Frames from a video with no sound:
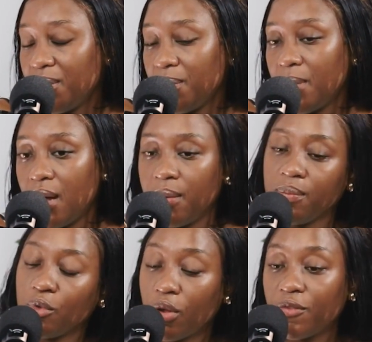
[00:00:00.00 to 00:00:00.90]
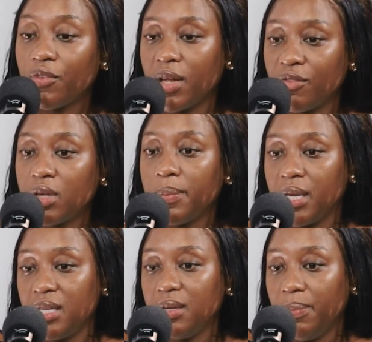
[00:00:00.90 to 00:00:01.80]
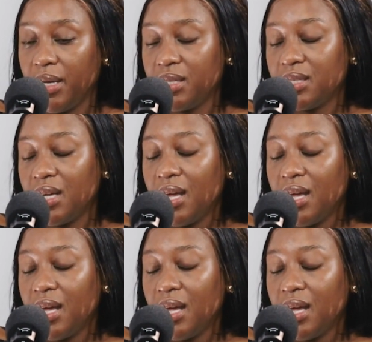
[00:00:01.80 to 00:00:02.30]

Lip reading: Not for everybody, but